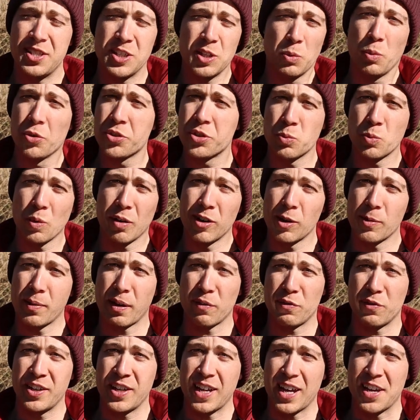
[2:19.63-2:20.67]
is he wasn't worried
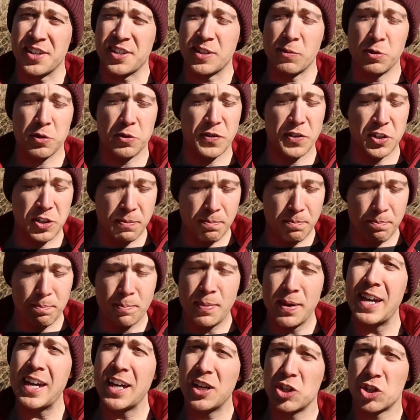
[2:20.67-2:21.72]
about finesse. He was fishing
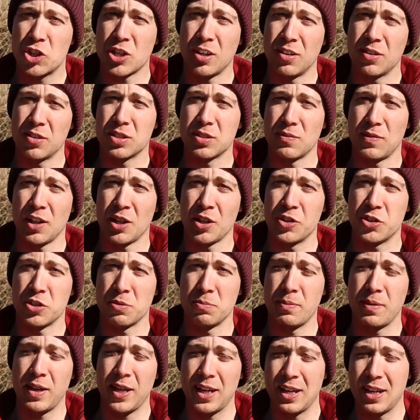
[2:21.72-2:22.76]
big chunks of
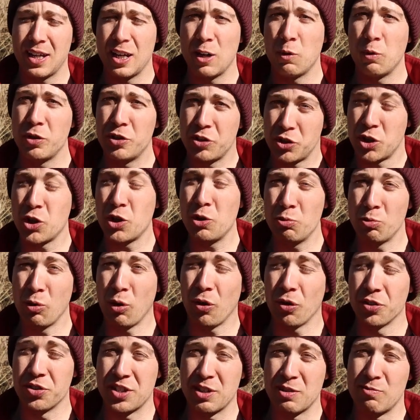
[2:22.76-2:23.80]
luncheon meat with 2
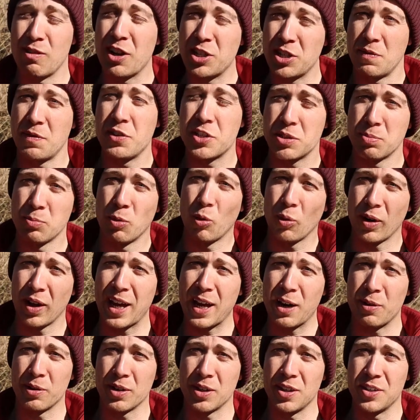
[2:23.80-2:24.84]
rods in relatively small
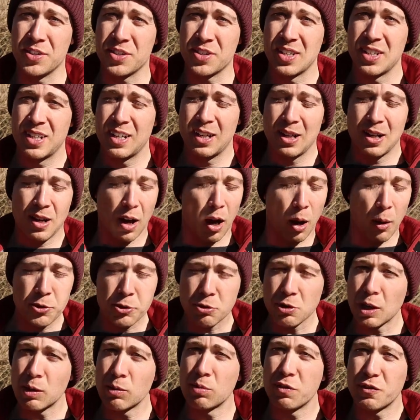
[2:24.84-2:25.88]
areas. I
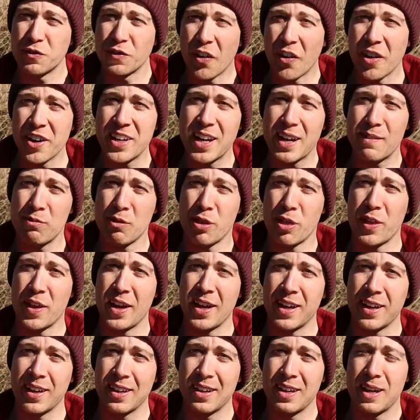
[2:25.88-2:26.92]
was trying to refine
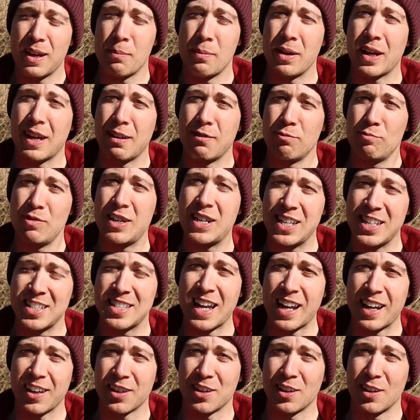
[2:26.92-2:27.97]
everything, make it really
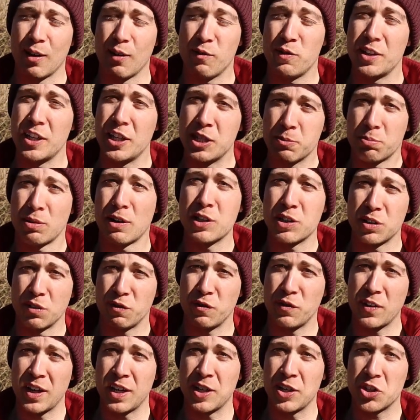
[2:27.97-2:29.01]
delicate for these
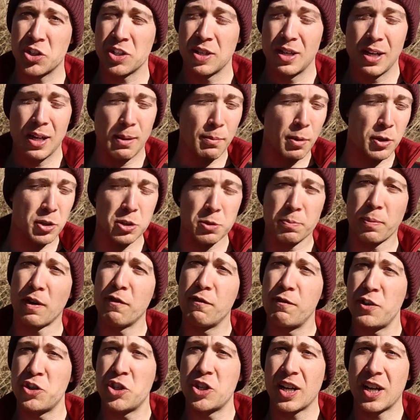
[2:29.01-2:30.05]
pressured fish, but just
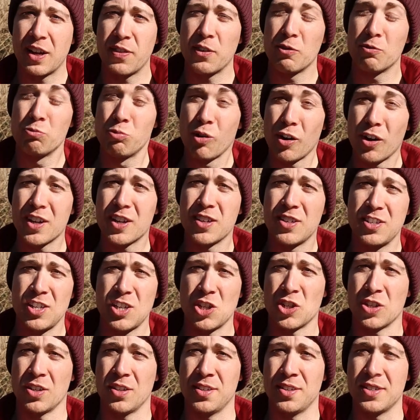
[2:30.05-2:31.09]
by fishing in the right
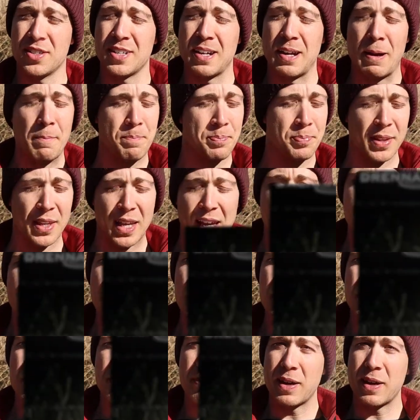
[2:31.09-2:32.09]
conditions, he